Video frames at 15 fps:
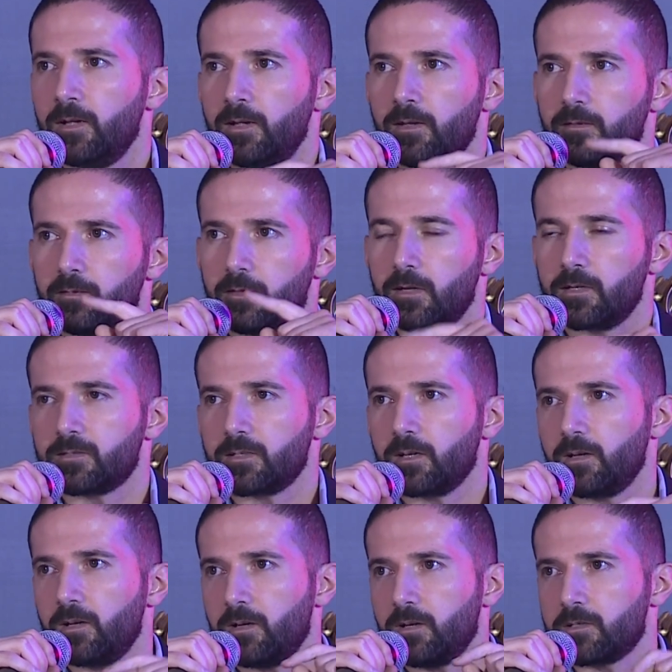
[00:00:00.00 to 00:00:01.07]
there is
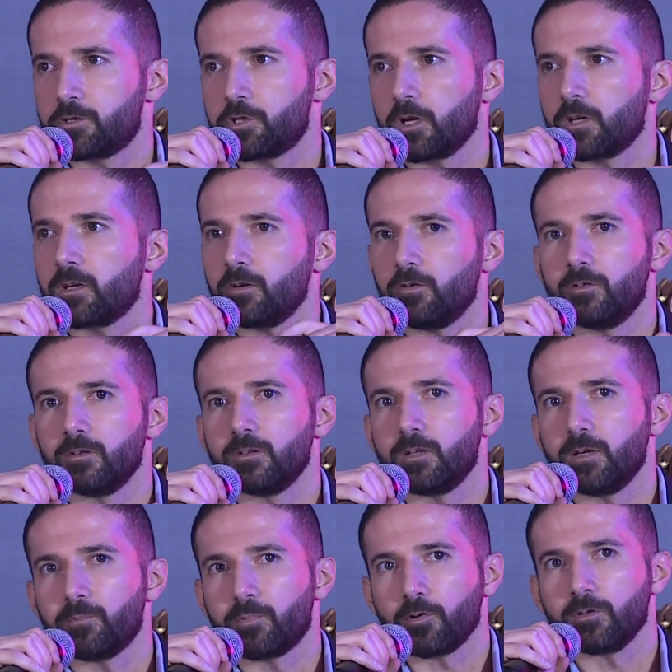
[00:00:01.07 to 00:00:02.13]
a check on
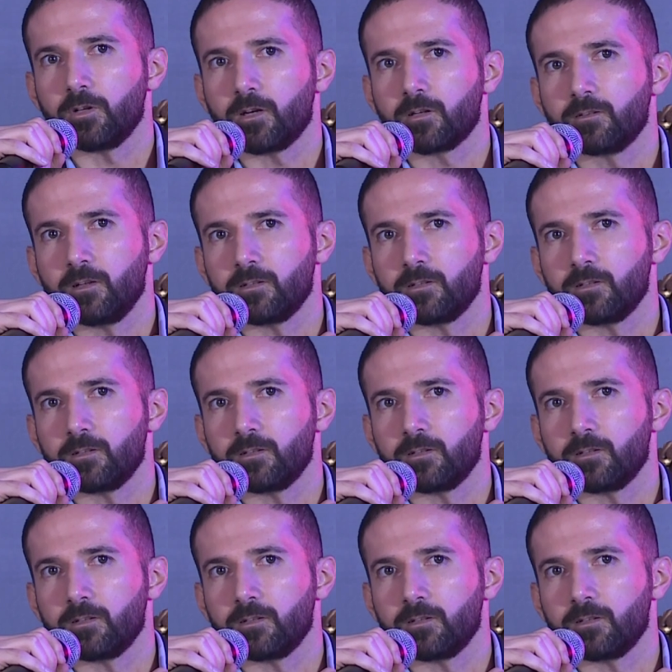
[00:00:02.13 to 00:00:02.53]
the product.